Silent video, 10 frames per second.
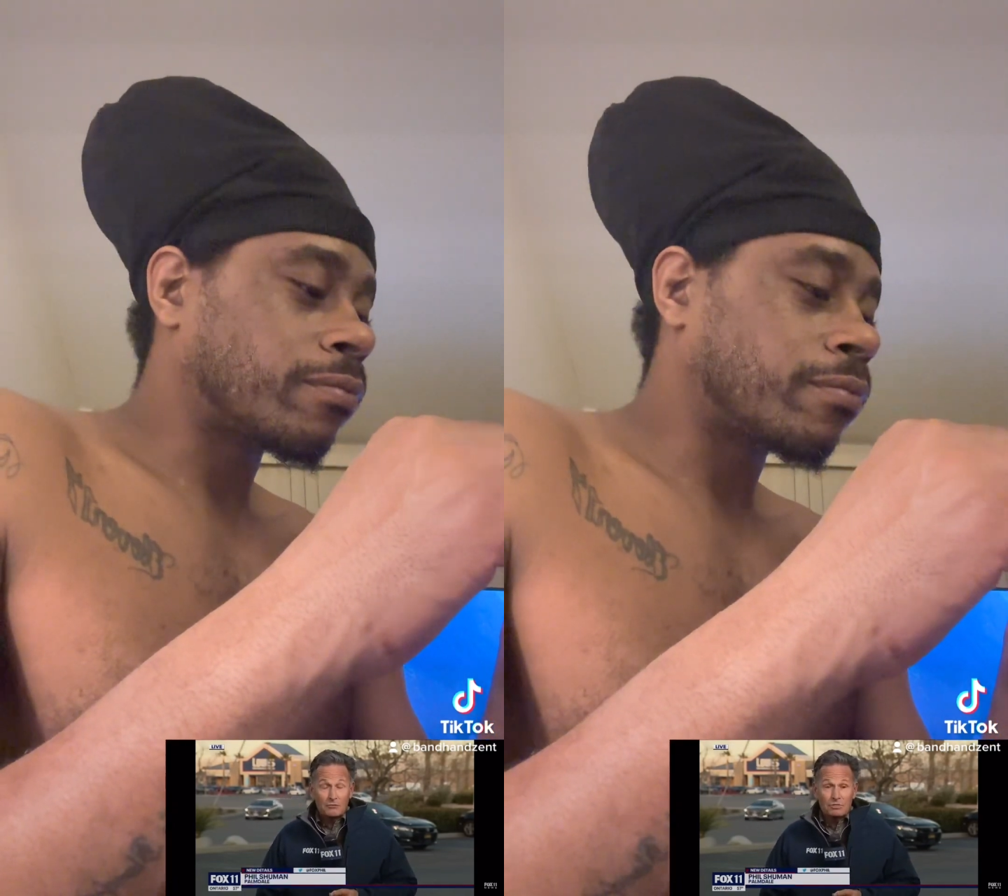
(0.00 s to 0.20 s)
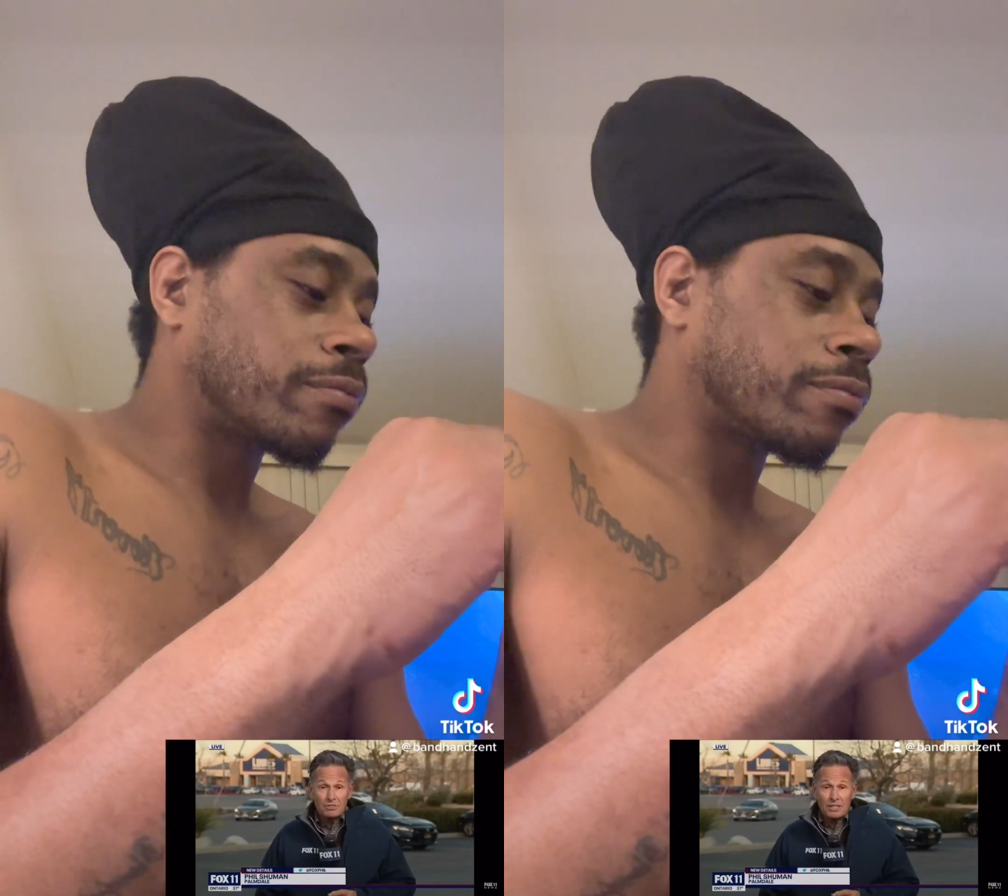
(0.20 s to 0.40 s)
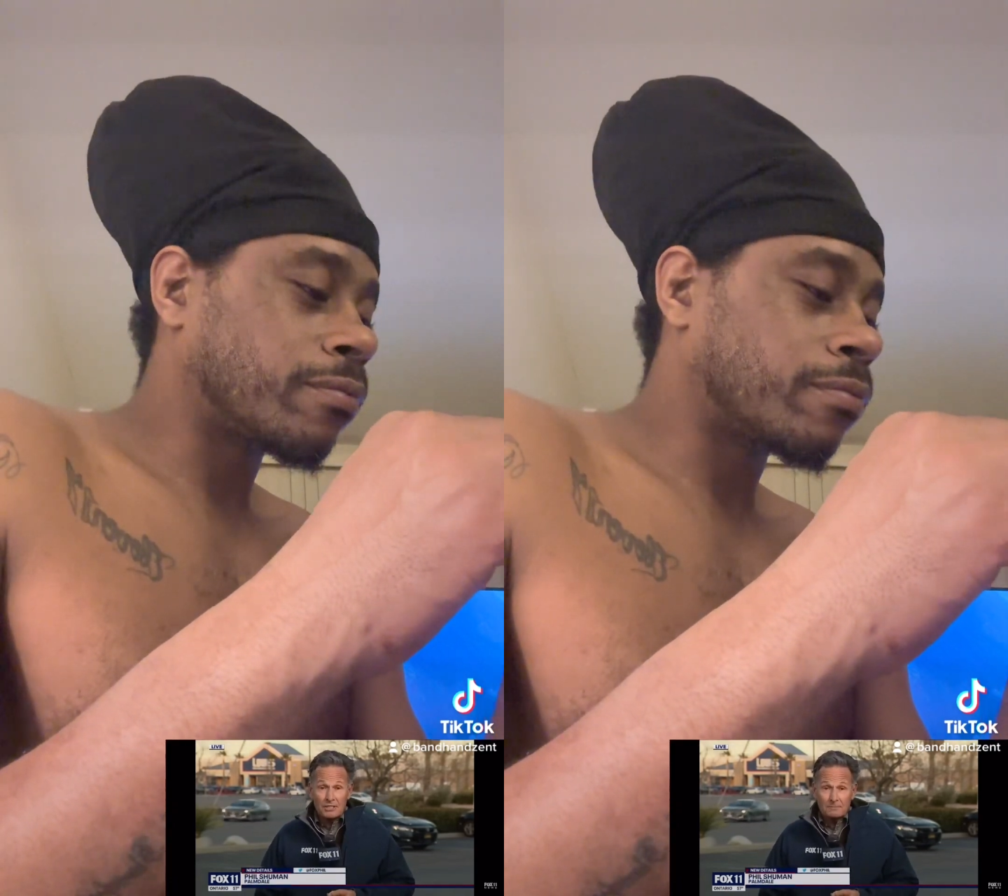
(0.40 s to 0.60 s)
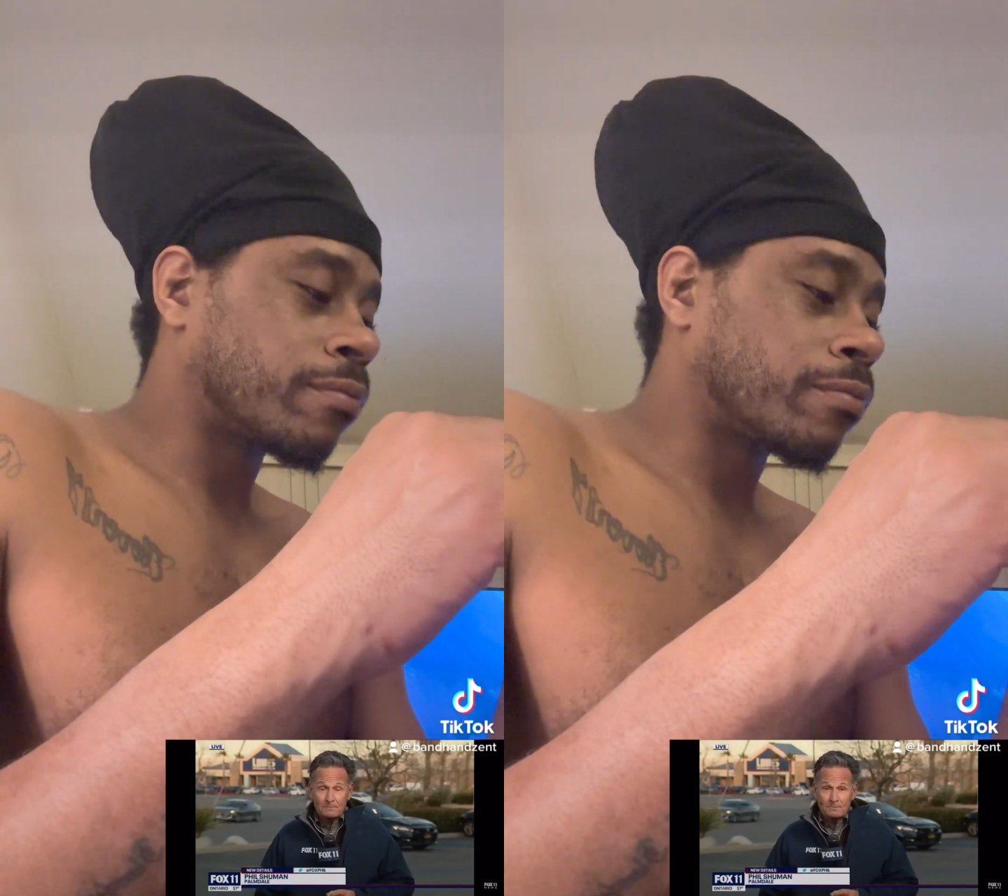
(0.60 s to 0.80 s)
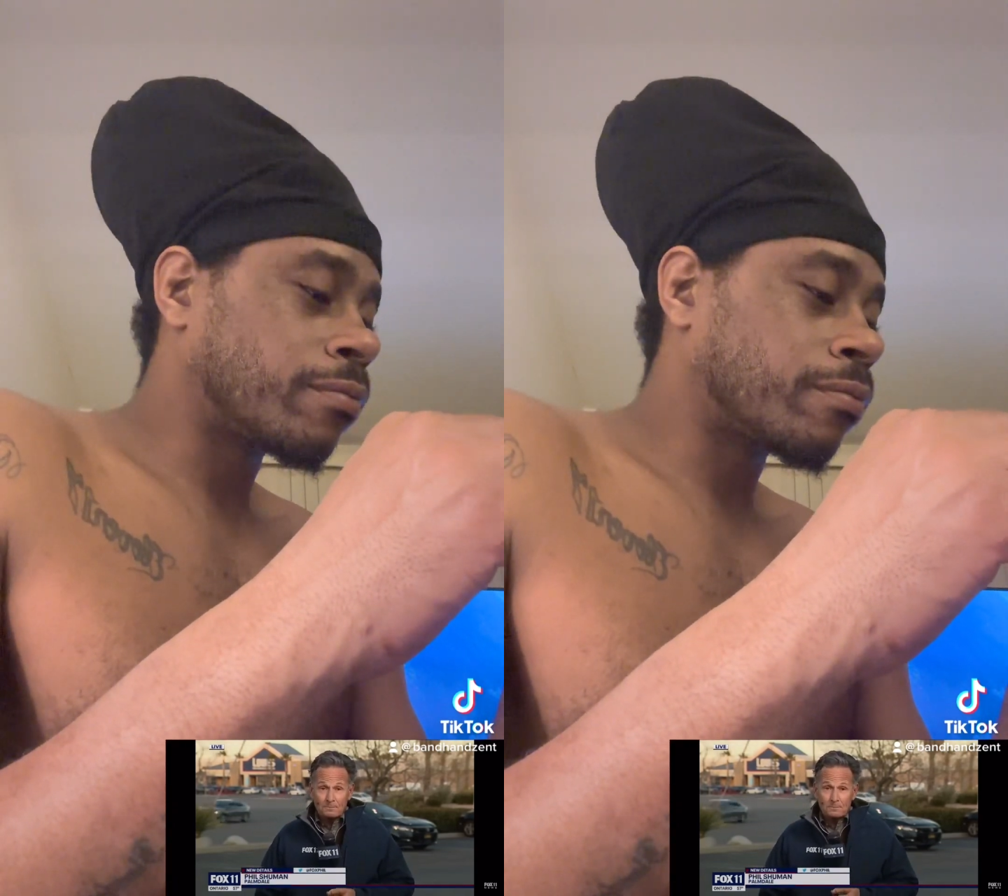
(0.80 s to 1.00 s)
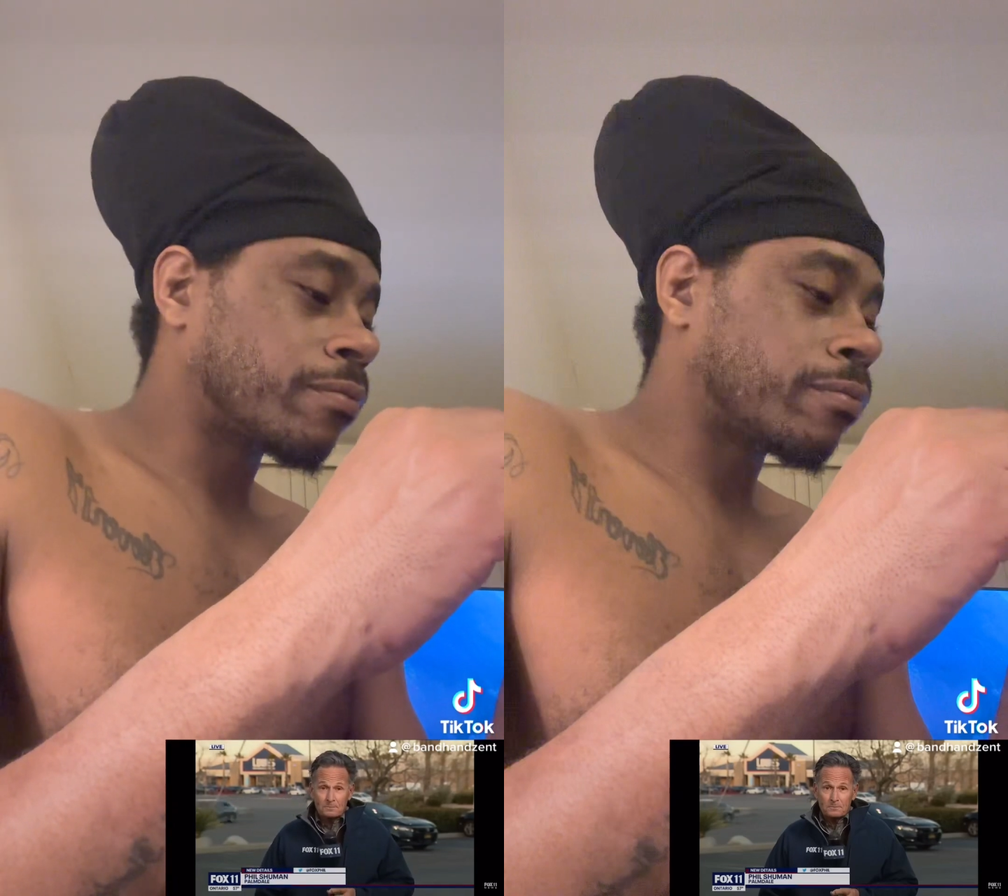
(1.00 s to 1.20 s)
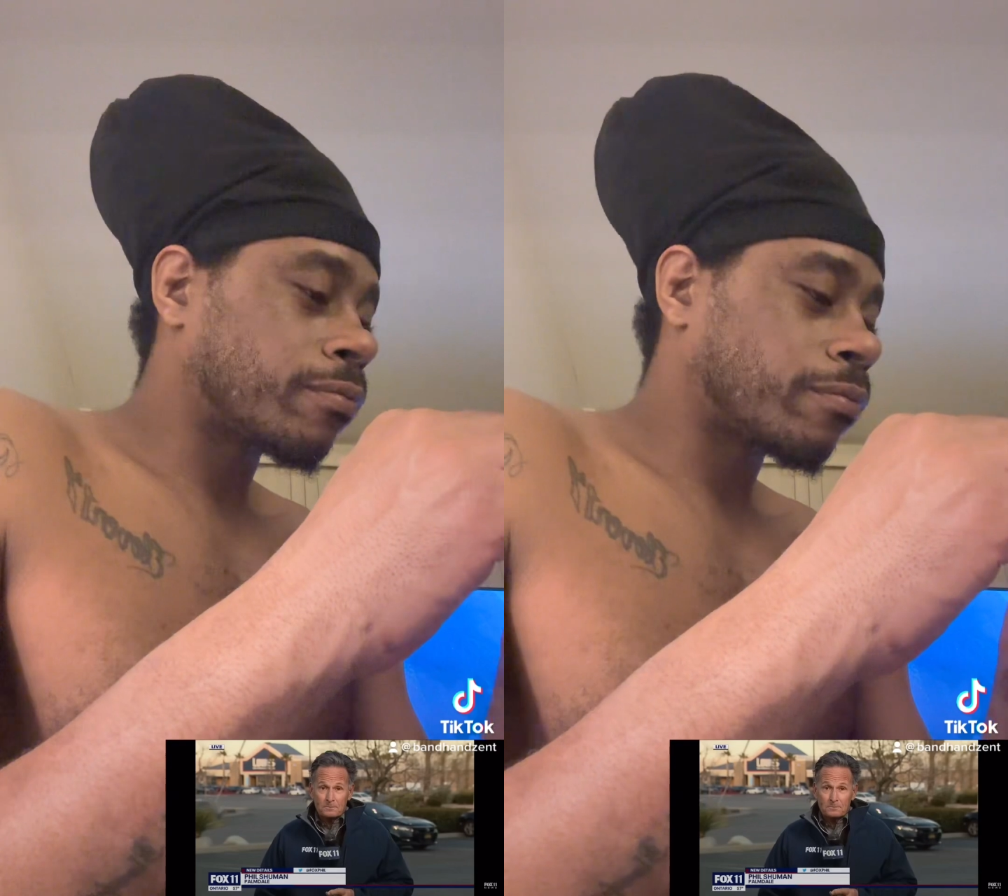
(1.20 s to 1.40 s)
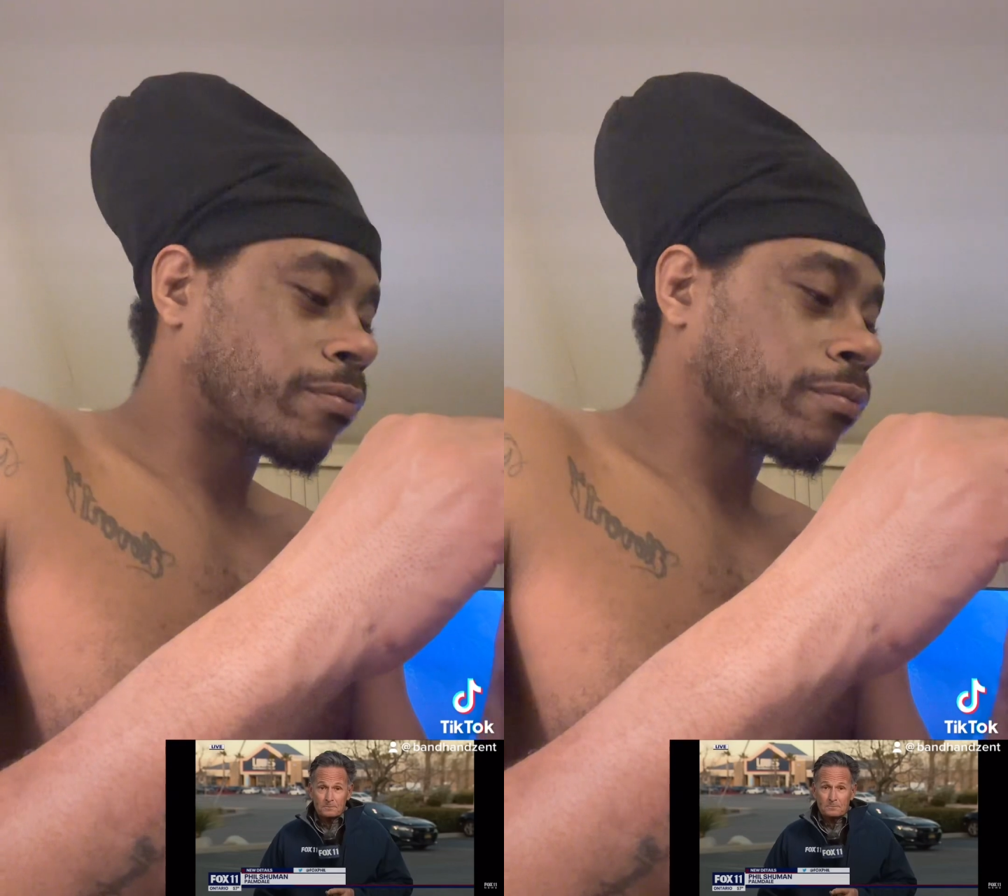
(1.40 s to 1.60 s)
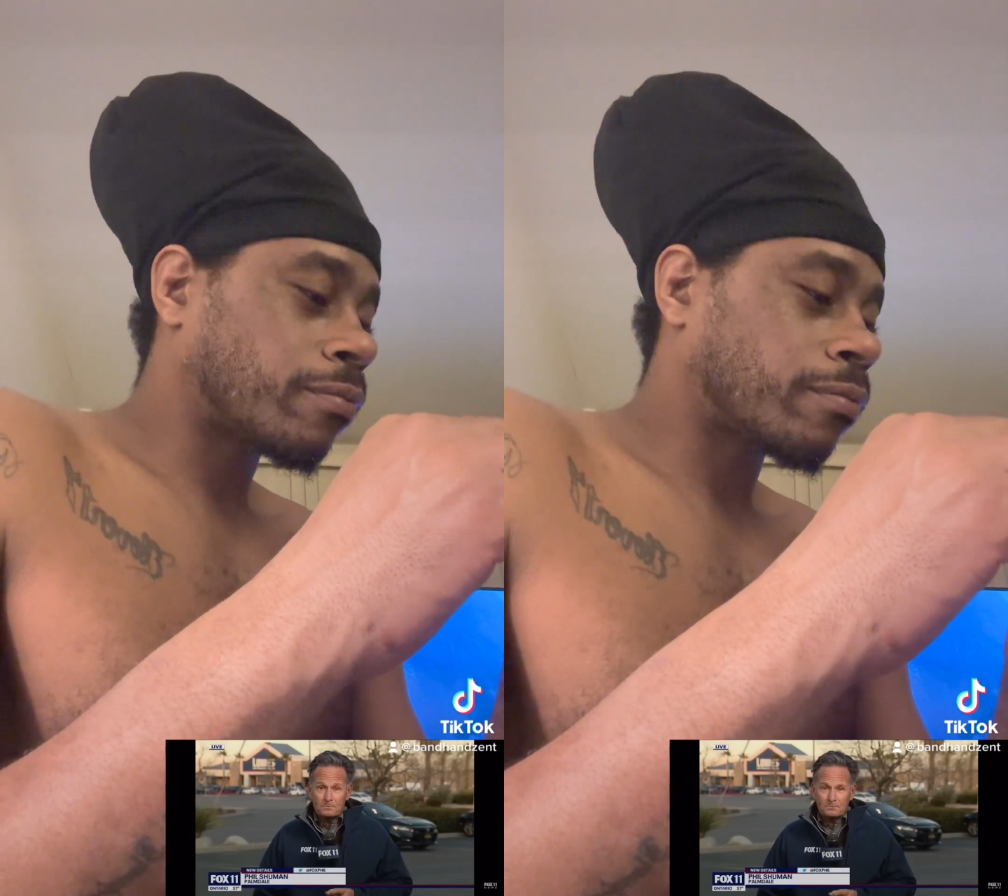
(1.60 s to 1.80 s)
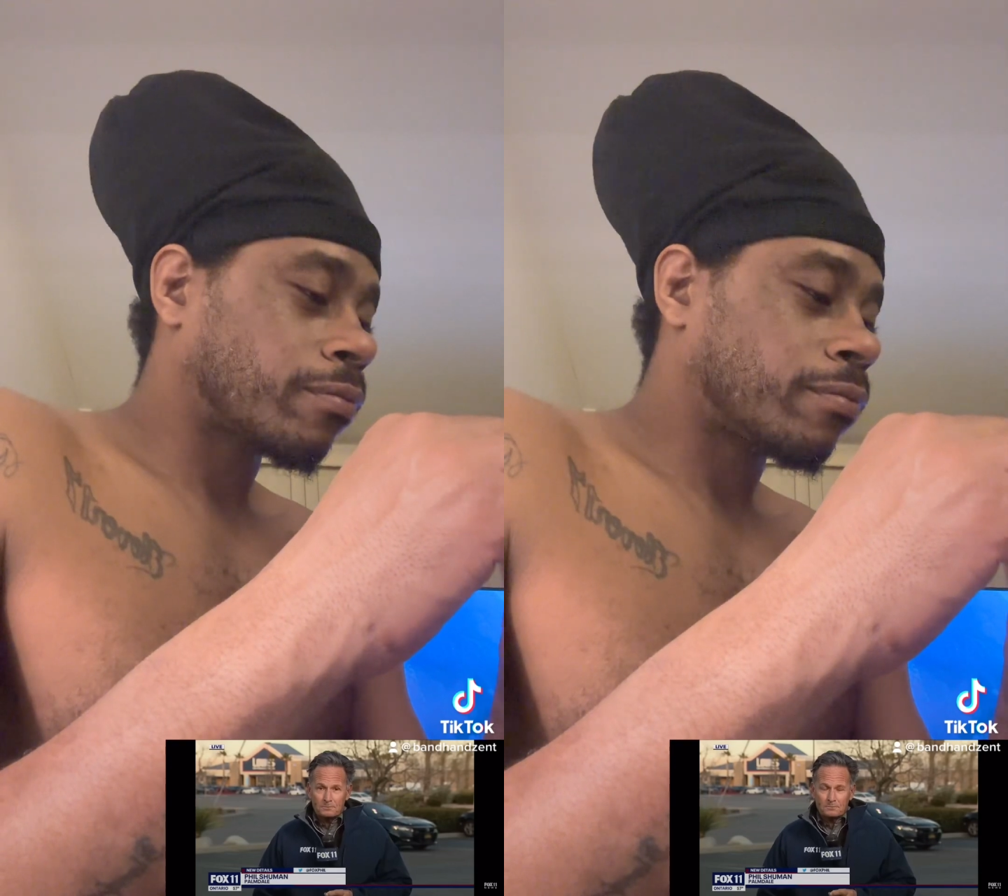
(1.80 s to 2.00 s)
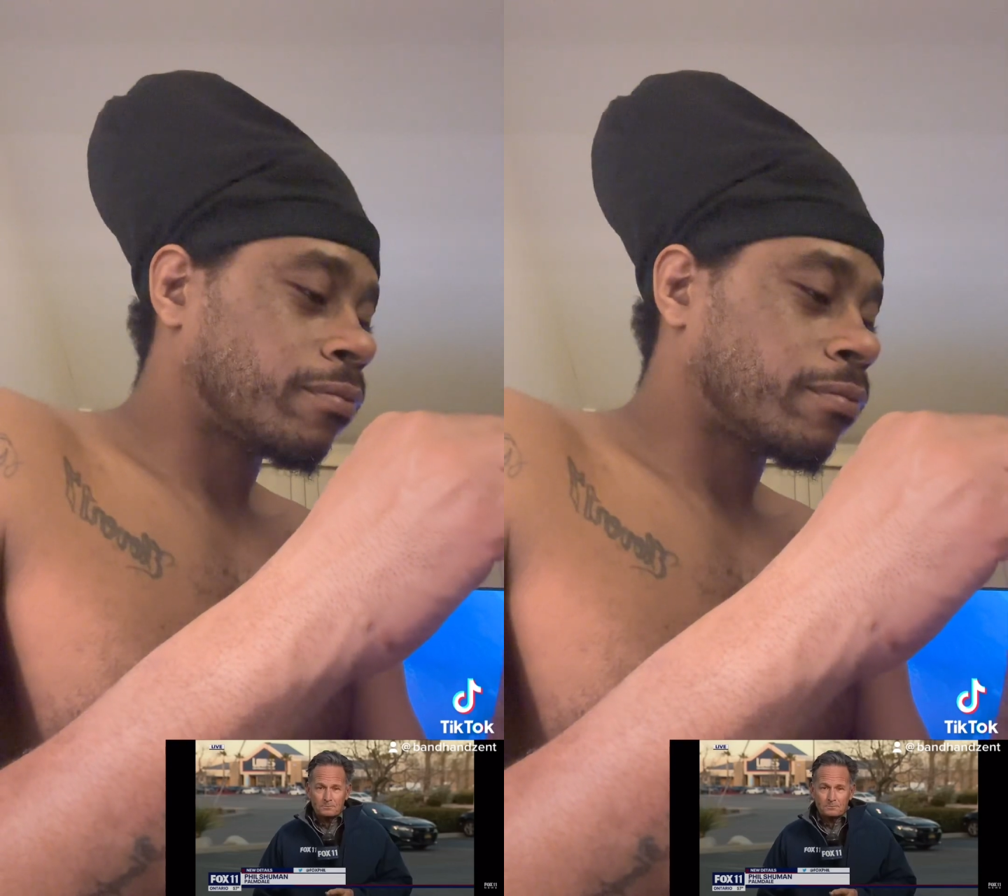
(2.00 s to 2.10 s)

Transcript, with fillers: Alex Christine. So then, Phil, that means